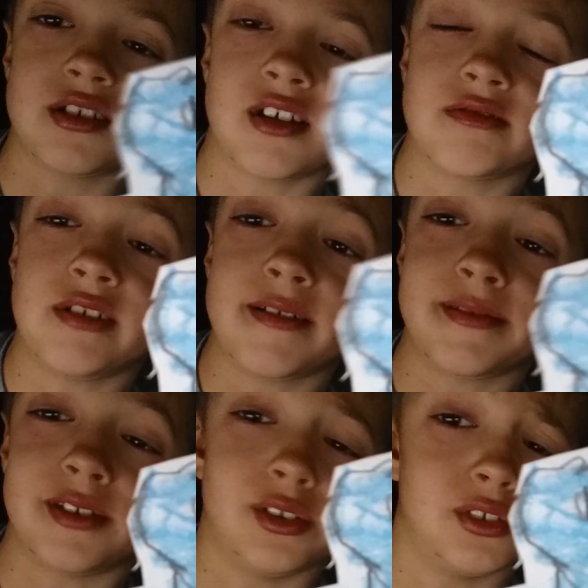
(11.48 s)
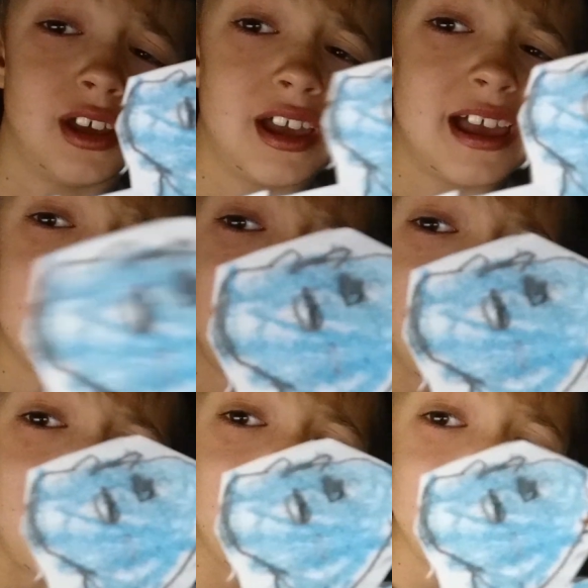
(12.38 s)
in every episode.
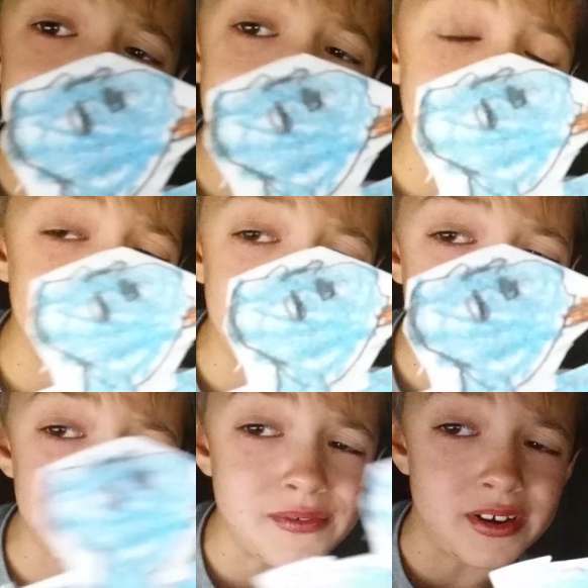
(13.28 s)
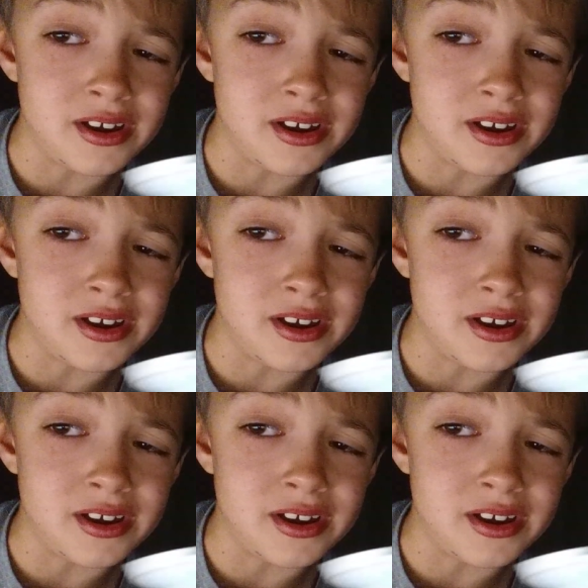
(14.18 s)
I have